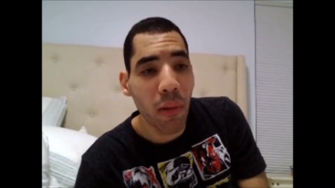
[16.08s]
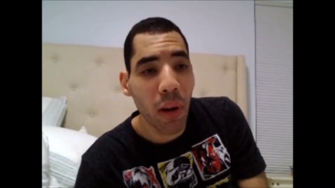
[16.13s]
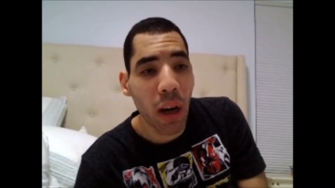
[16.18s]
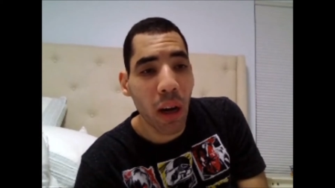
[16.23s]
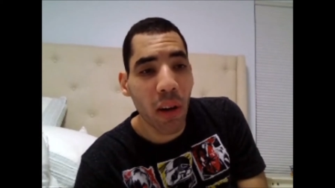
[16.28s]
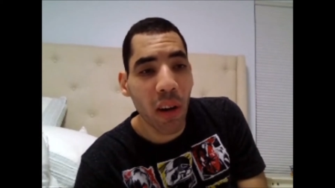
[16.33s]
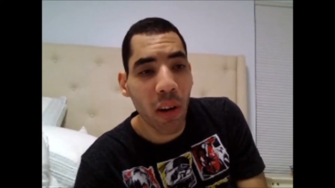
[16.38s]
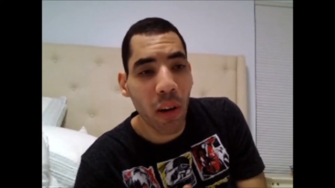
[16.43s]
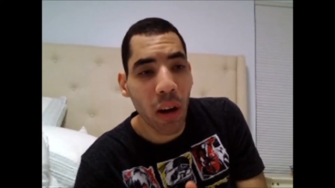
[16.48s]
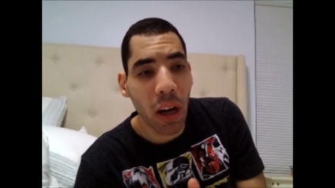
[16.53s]

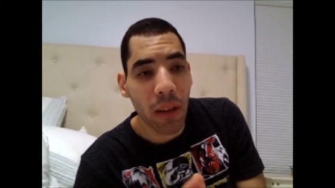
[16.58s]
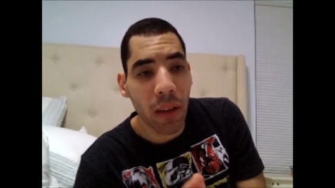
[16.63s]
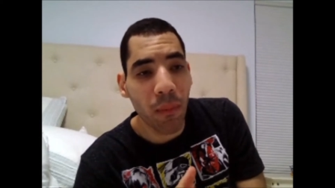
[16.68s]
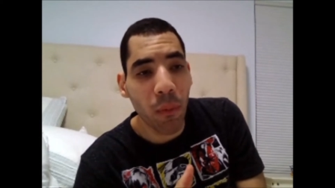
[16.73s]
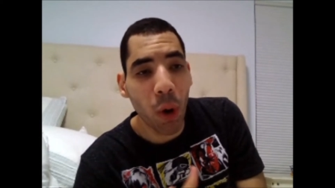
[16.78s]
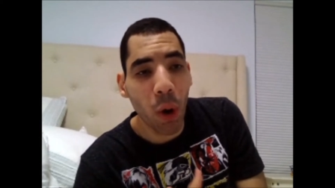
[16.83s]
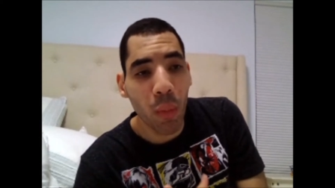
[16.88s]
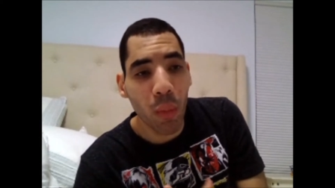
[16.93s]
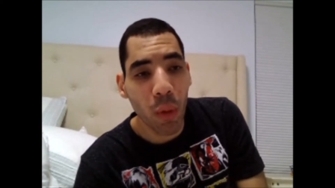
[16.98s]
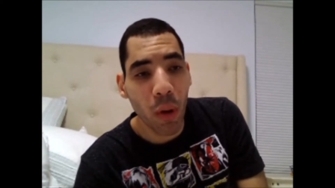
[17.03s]
we're at the
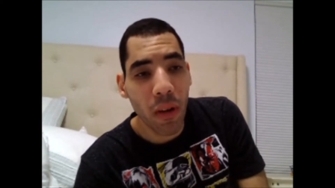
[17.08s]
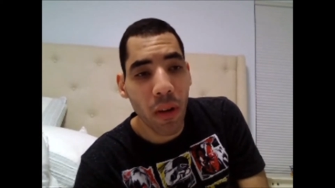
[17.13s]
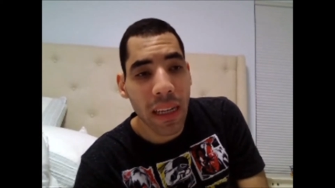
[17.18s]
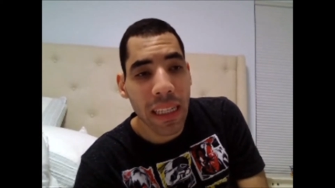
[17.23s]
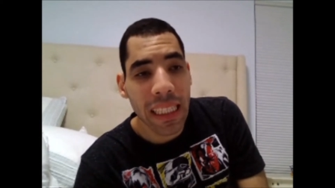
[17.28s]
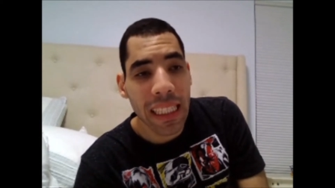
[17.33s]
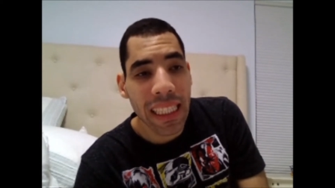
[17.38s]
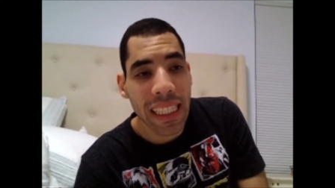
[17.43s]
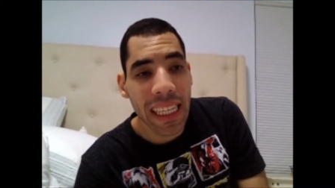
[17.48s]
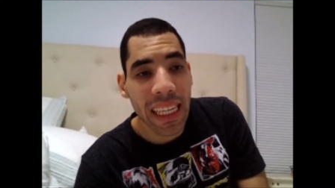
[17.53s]
fourth movie of
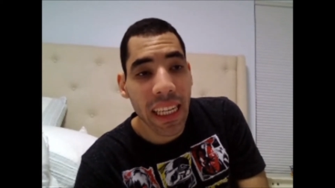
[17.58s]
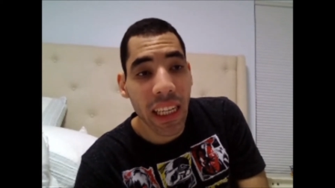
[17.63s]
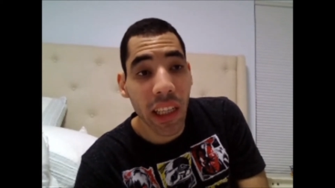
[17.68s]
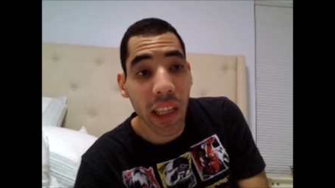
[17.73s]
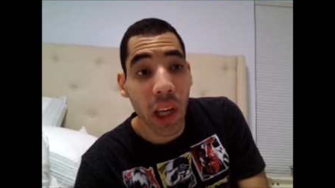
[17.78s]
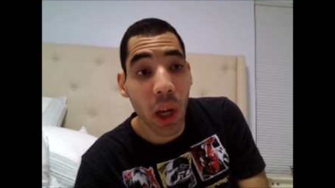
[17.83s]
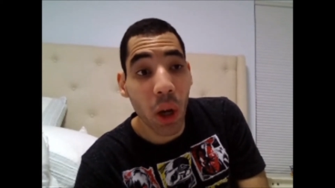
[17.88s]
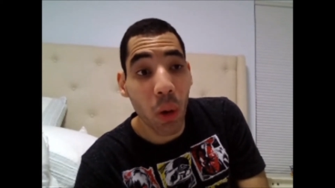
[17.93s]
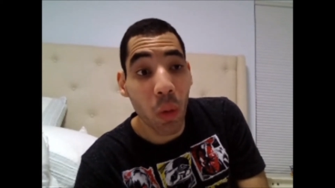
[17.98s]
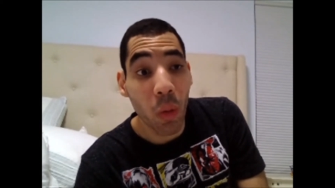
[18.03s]

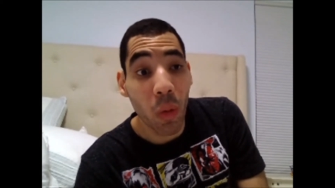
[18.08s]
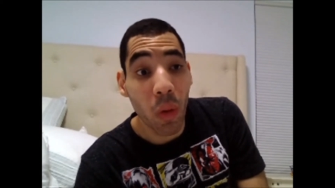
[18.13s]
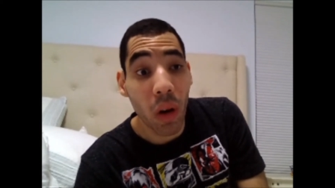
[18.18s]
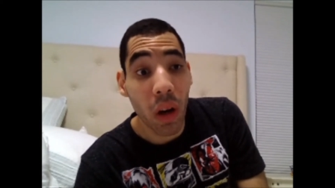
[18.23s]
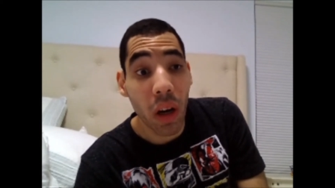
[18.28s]
DCEU.